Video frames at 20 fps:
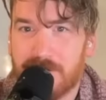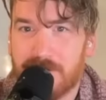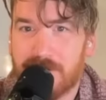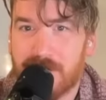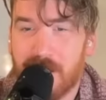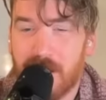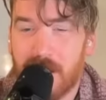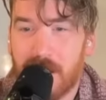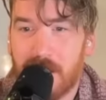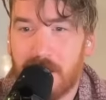
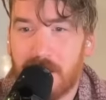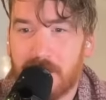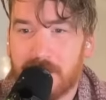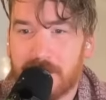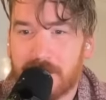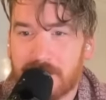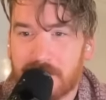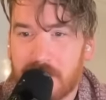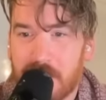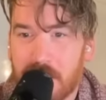
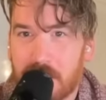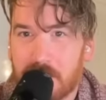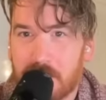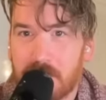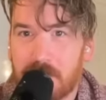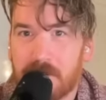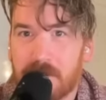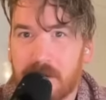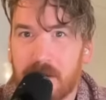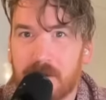
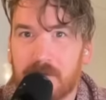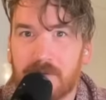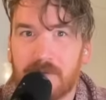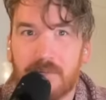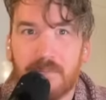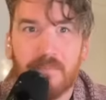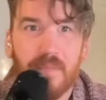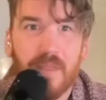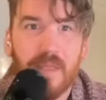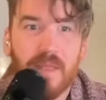
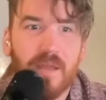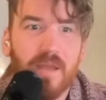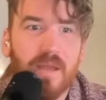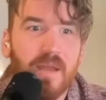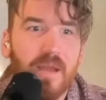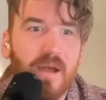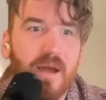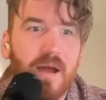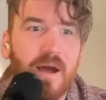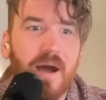
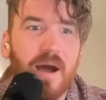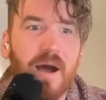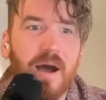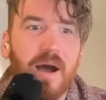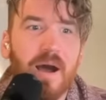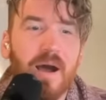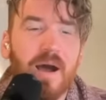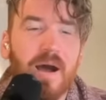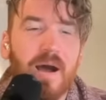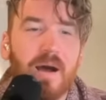
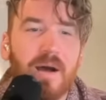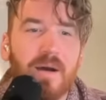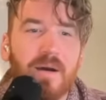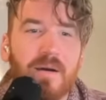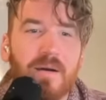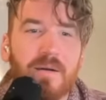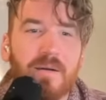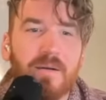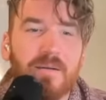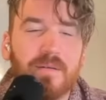
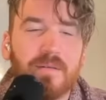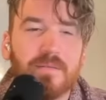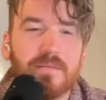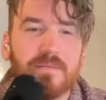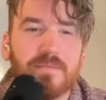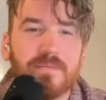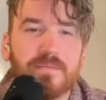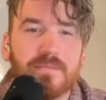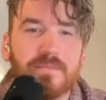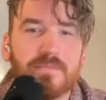
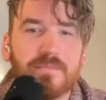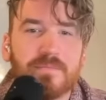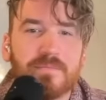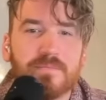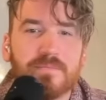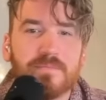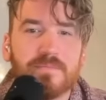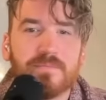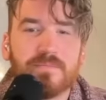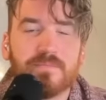
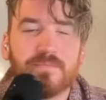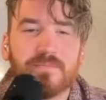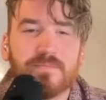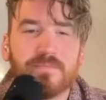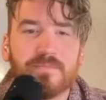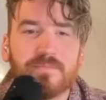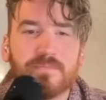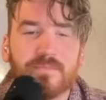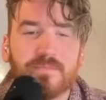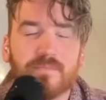
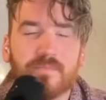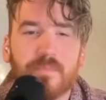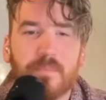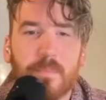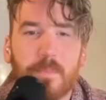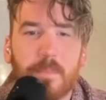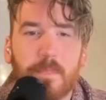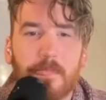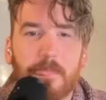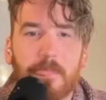
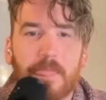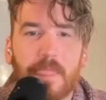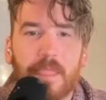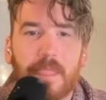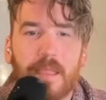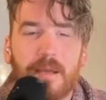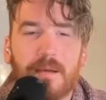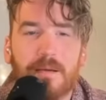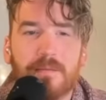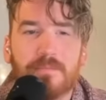
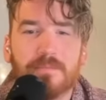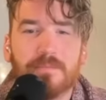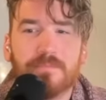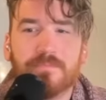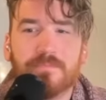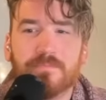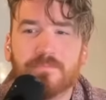No words are spoken by the person on screen.